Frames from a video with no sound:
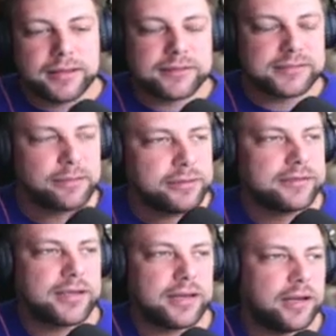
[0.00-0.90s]
somebody's
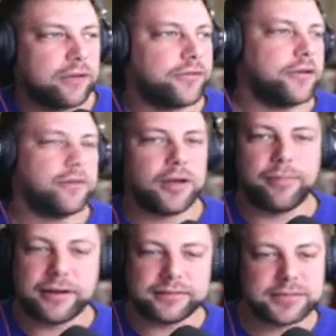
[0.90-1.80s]
getting interviewed
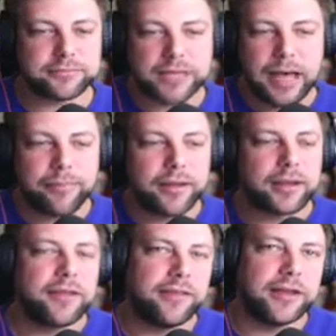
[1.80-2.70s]
about some
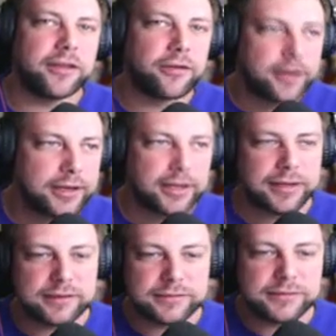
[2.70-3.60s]
topic that you're going to get